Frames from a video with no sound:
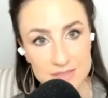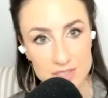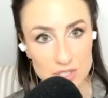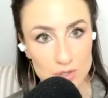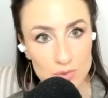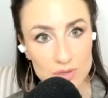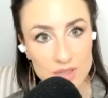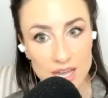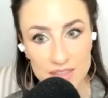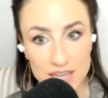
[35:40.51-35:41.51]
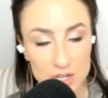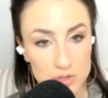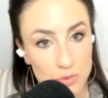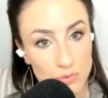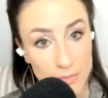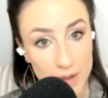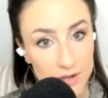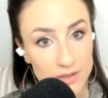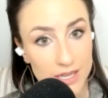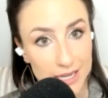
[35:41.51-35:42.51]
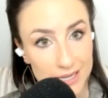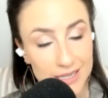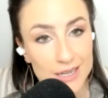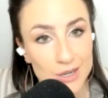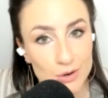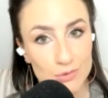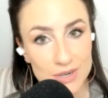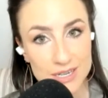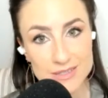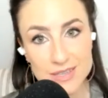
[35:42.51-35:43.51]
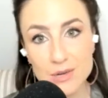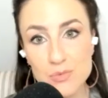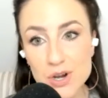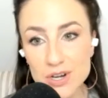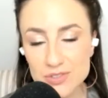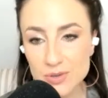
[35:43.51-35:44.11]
do, like the actual remodeling or redesign work.